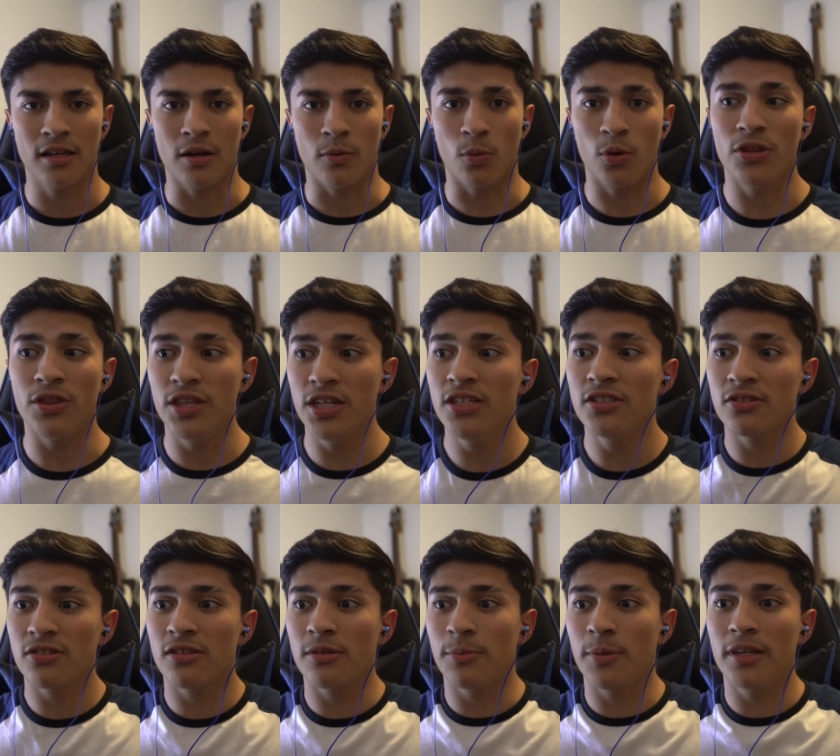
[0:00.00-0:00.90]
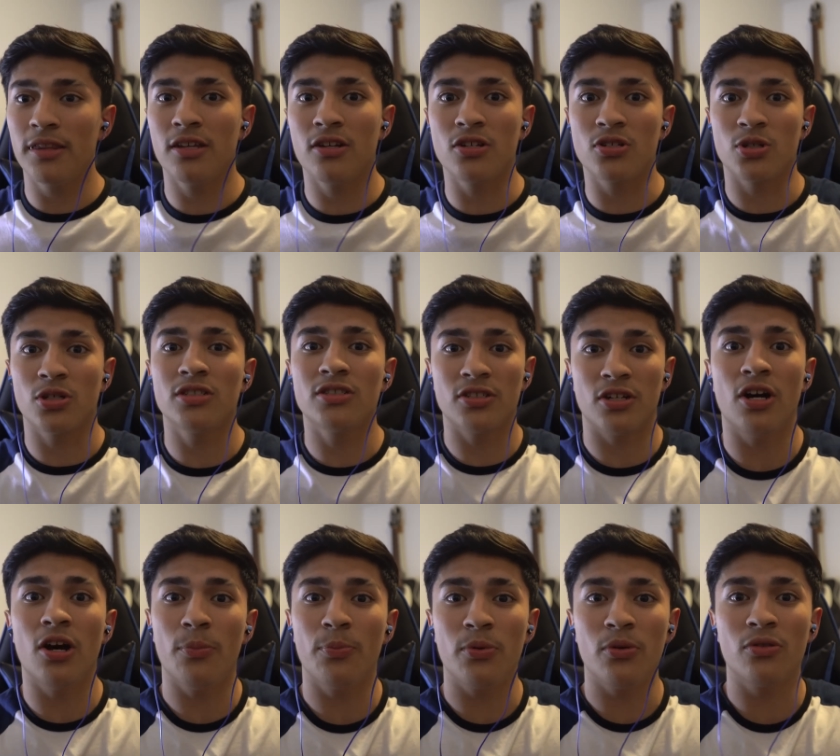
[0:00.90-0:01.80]
When these are the men that are trying to
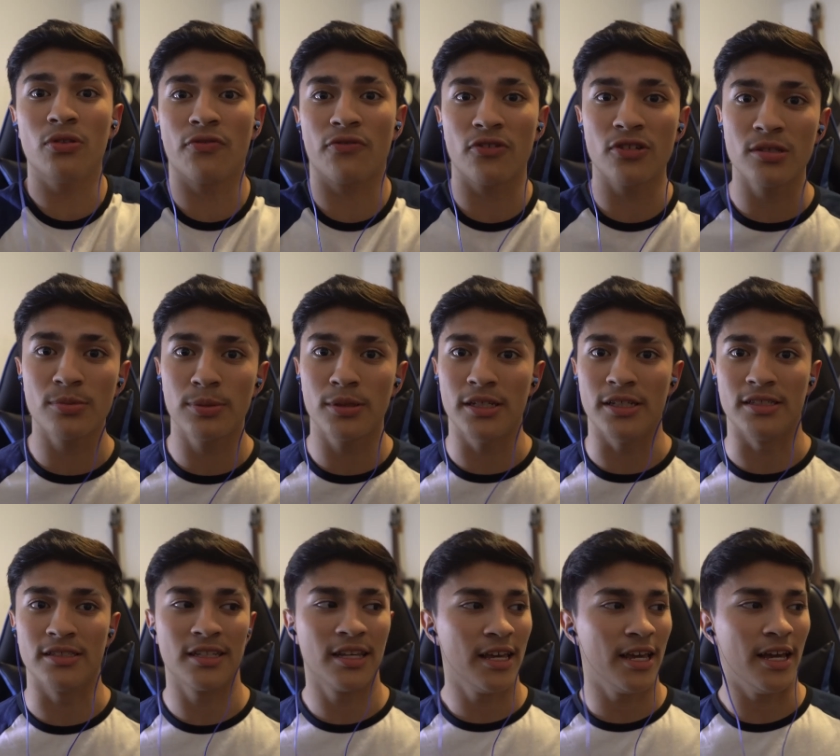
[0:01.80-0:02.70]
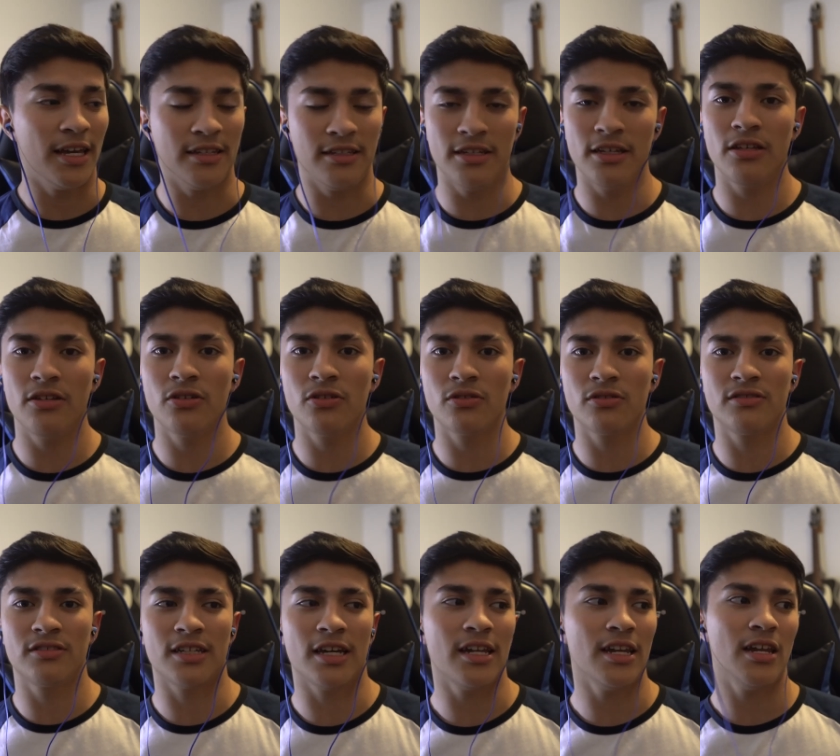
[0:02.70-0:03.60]
help you in the first place, and yet you're
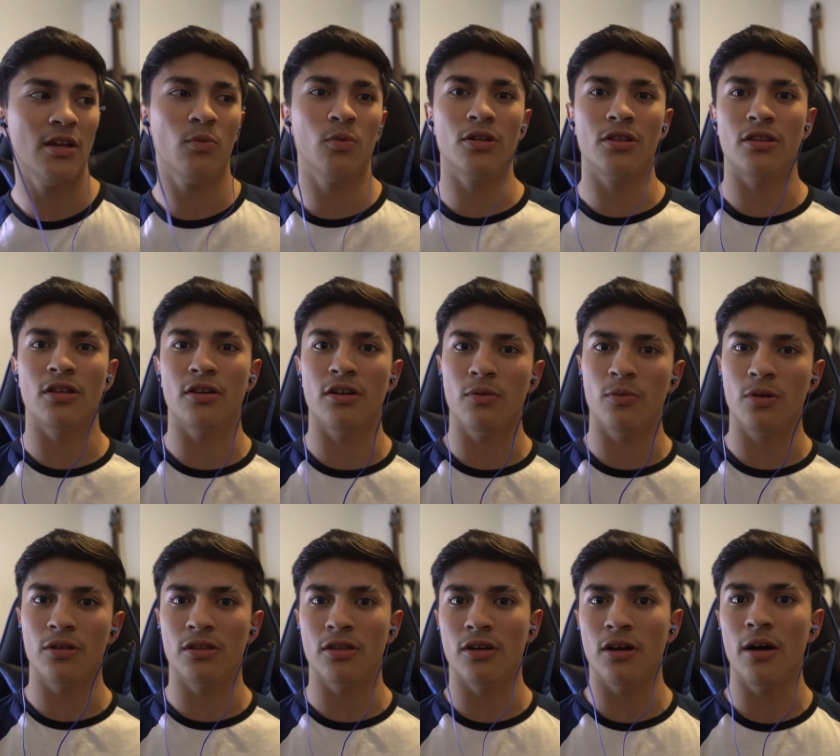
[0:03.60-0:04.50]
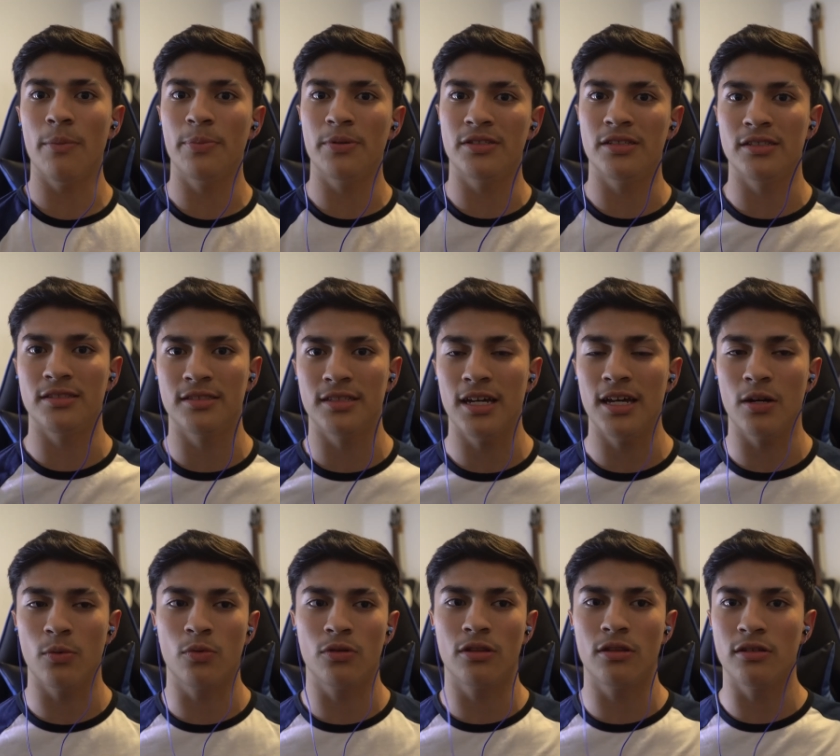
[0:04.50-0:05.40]
siding with the with the opposite side,
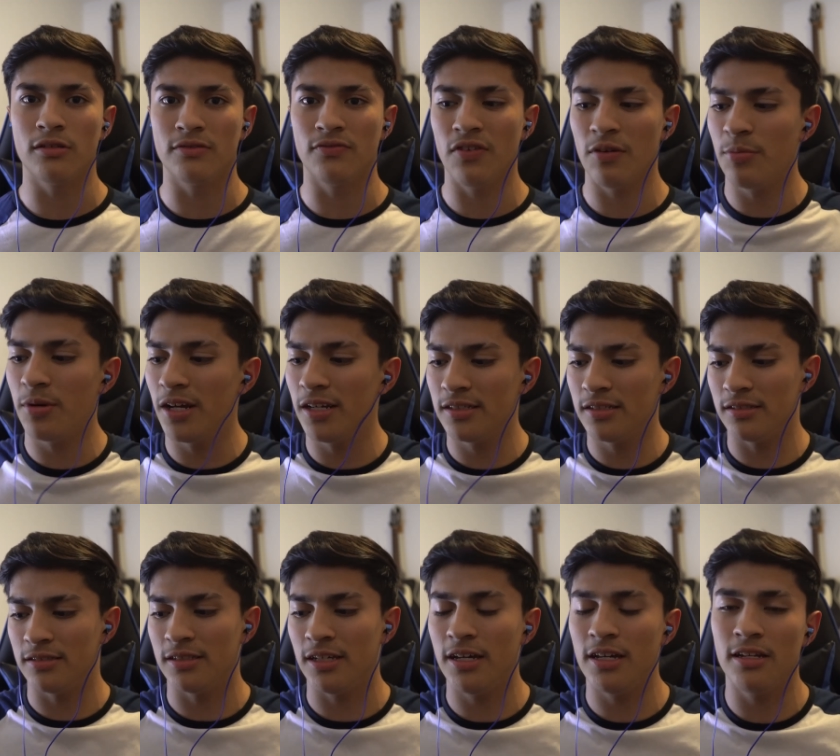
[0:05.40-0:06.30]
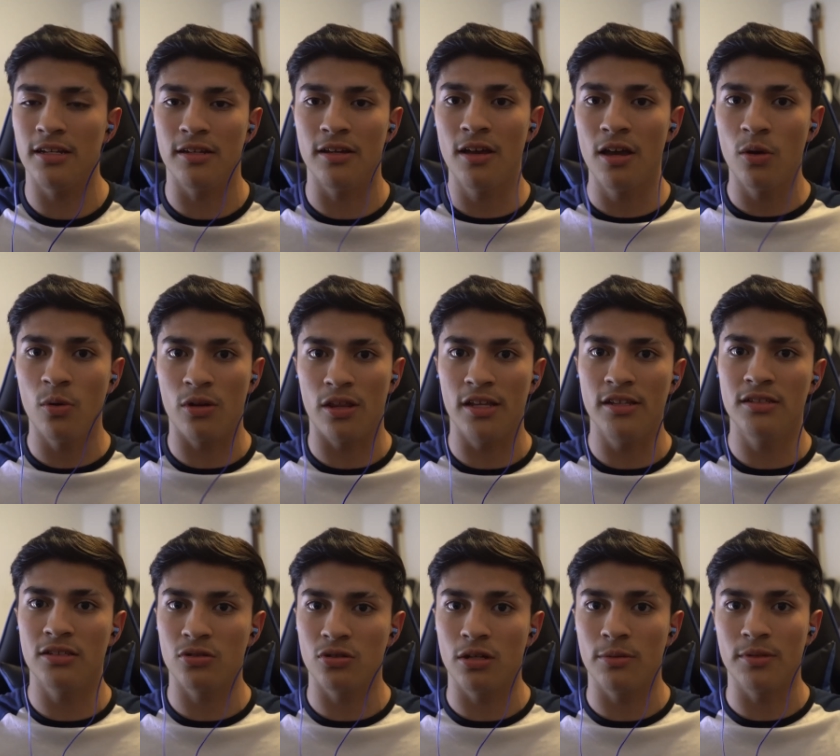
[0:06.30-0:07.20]
with this feminized society, with
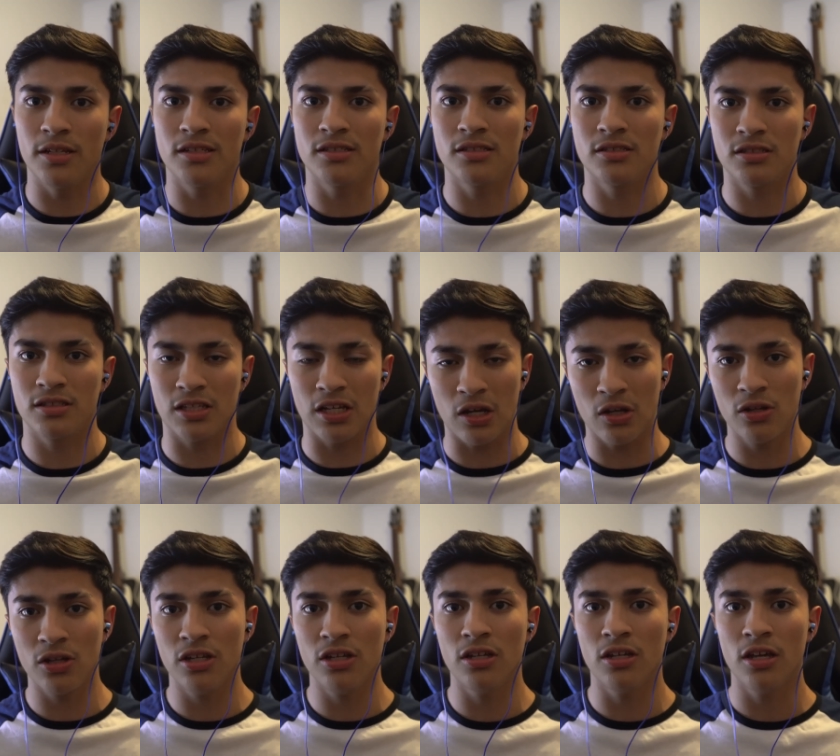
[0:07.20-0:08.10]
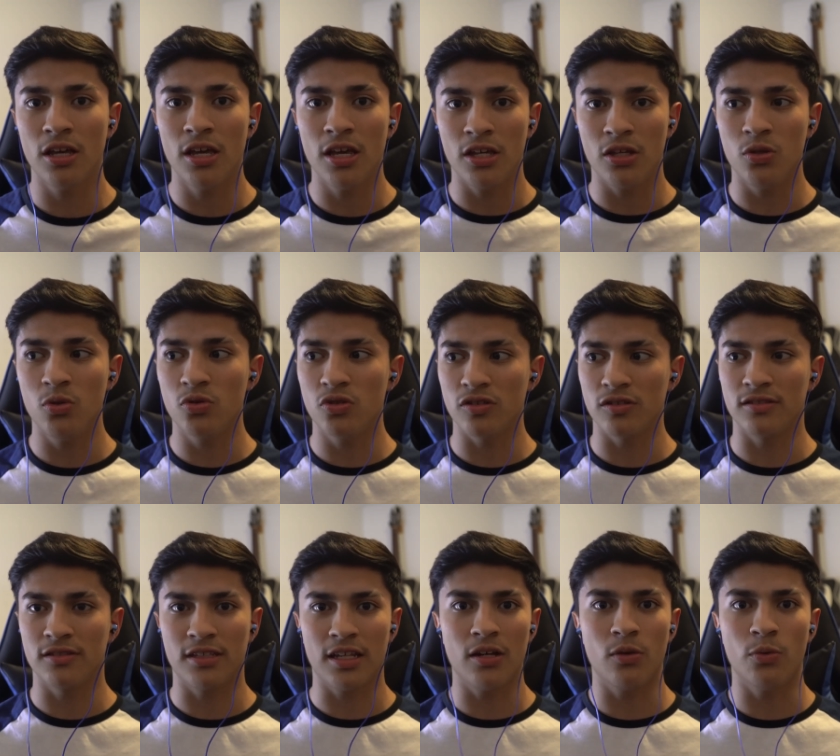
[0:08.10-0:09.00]
Instagram that's telling you to
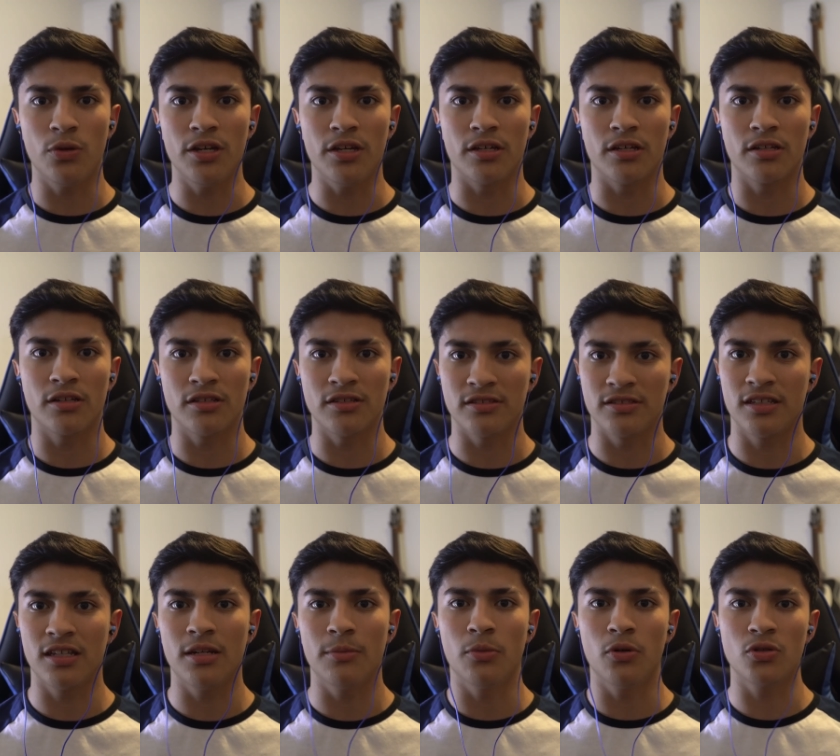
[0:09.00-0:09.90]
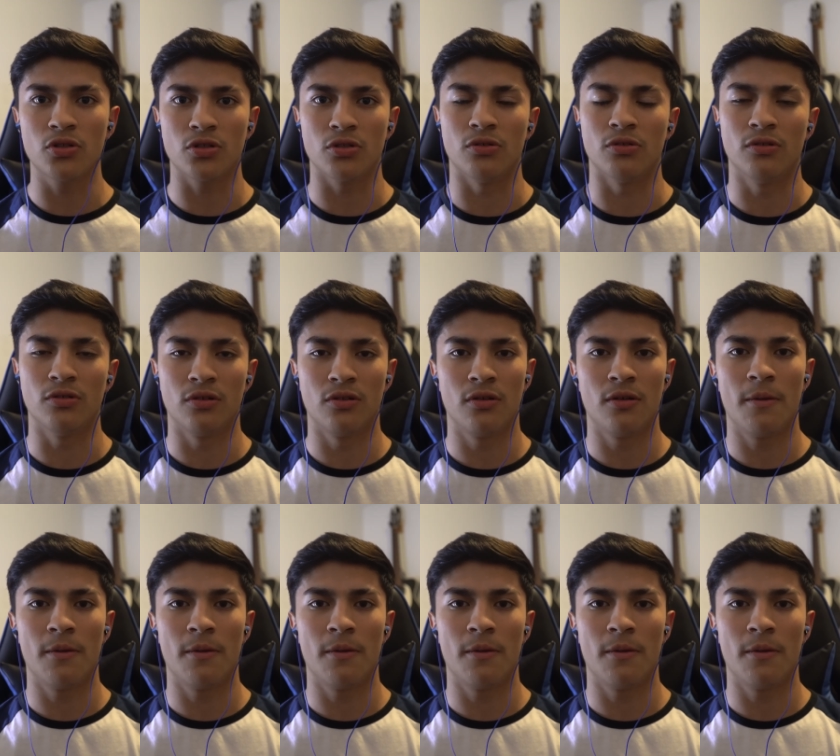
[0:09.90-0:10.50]
stay weak, to stay emotional.